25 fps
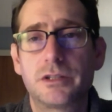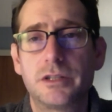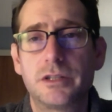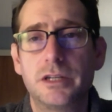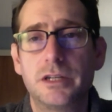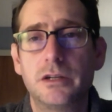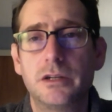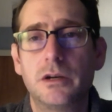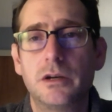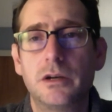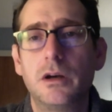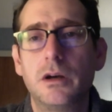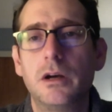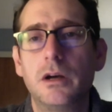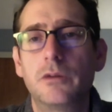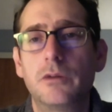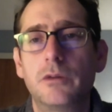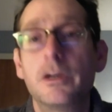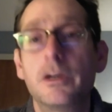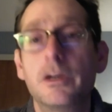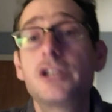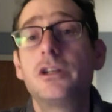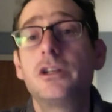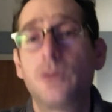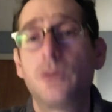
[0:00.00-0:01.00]
the
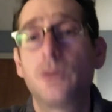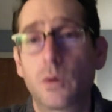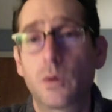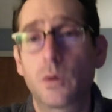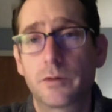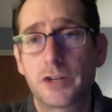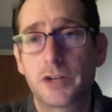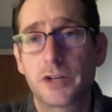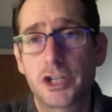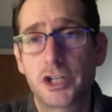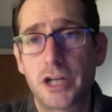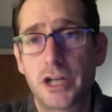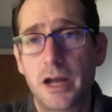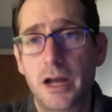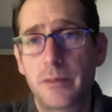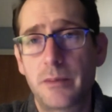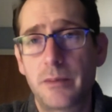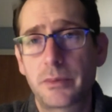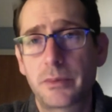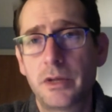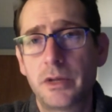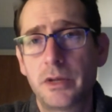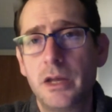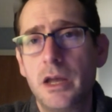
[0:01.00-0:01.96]
original Orvis shop